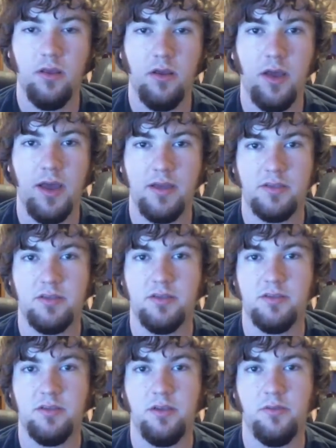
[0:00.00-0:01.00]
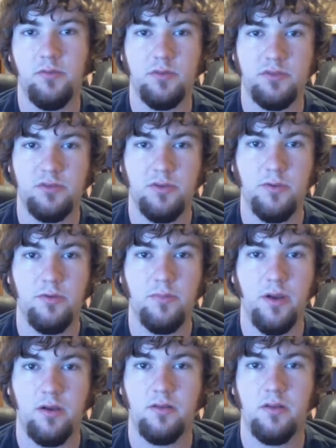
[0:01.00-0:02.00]
ISSC was
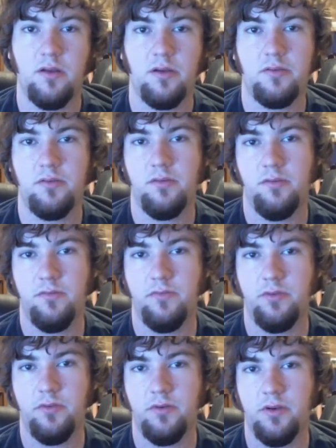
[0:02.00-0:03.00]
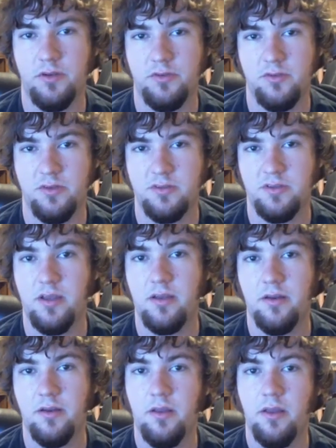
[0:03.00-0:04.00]
sued by Glock for their initial
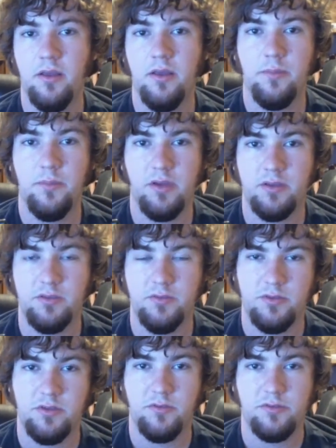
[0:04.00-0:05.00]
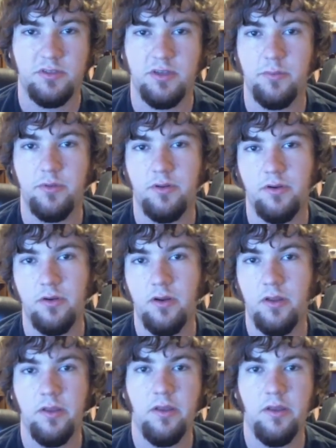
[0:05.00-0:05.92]
design because it was so similar,